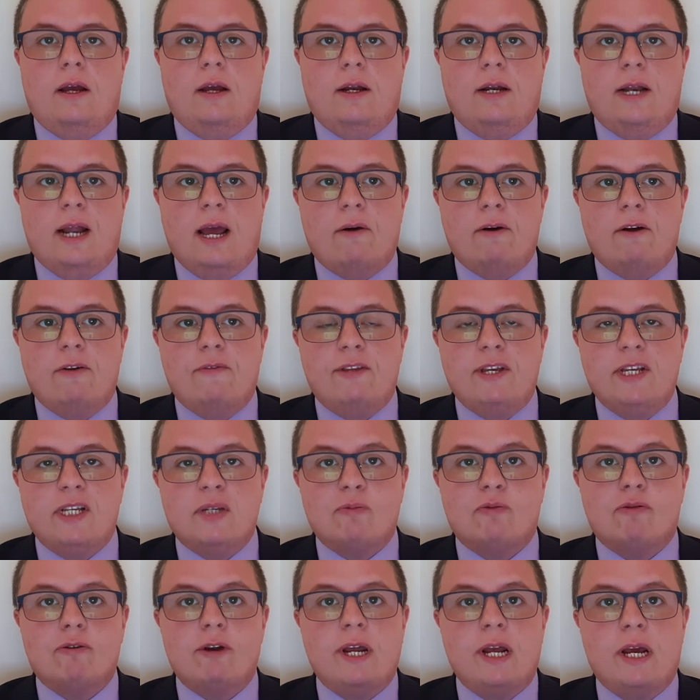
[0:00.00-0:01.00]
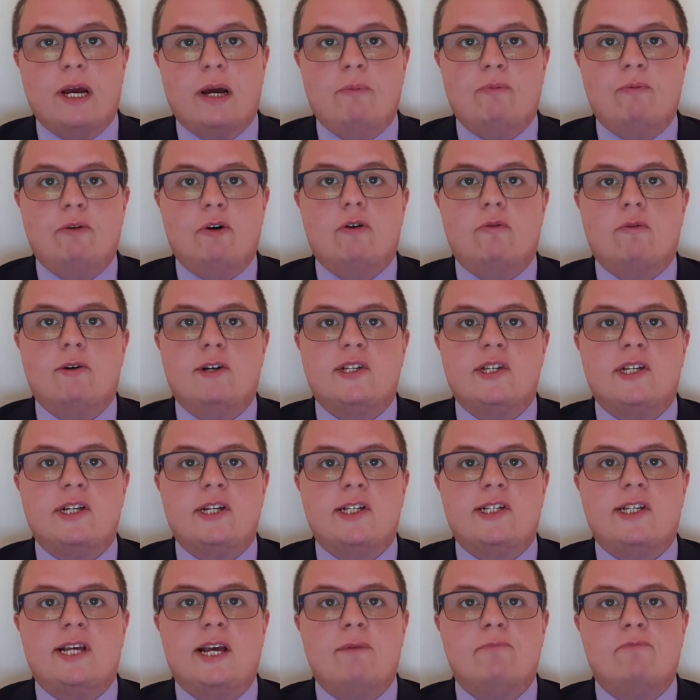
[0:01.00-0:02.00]
Now, if this preamble was an
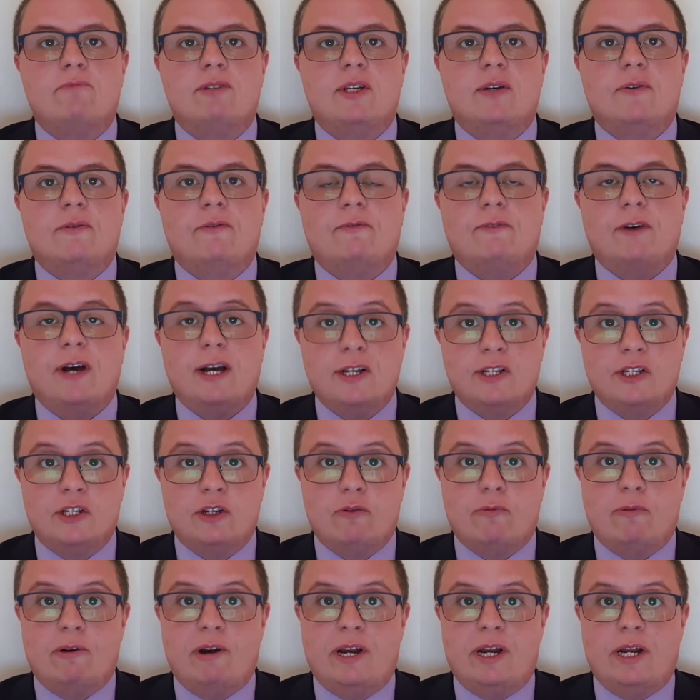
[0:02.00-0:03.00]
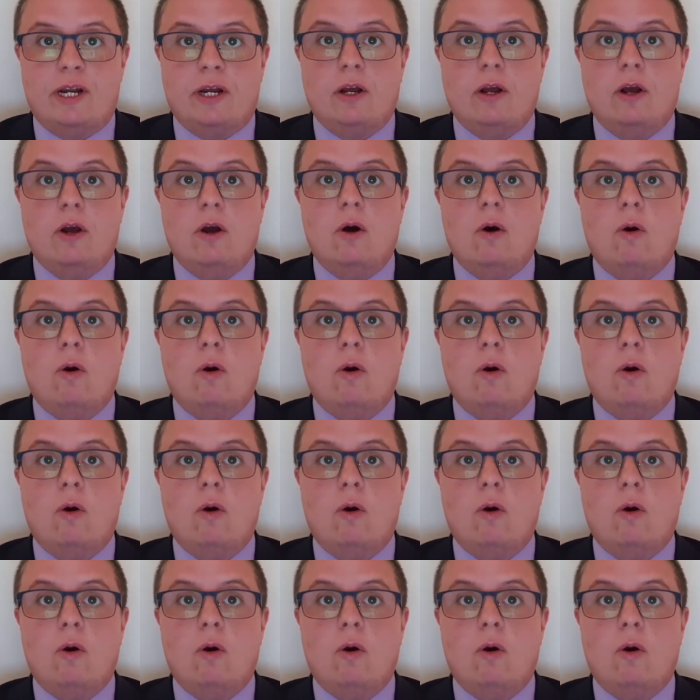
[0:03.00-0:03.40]
attempt at flattery